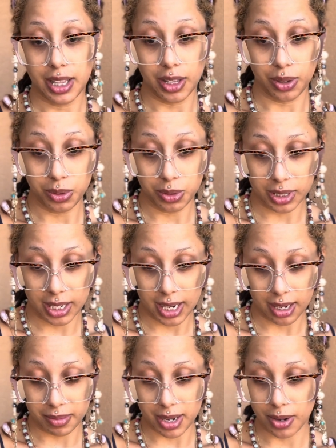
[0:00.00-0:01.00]
Those
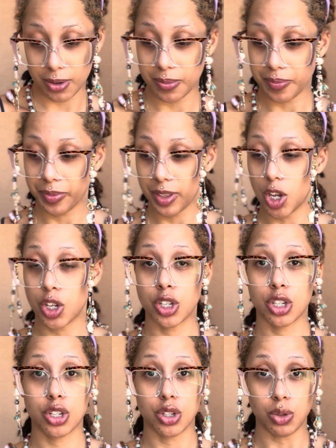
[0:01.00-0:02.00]
came out
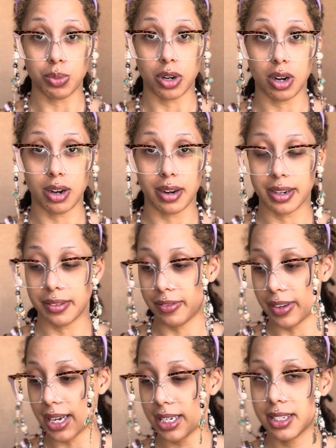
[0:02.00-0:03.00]
super hard and
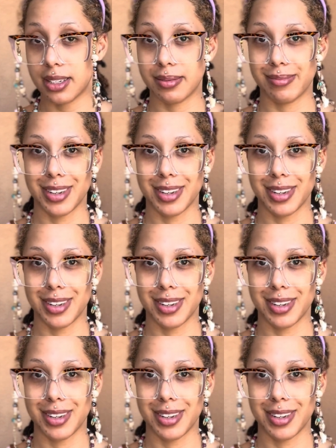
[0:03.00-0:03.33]
fast.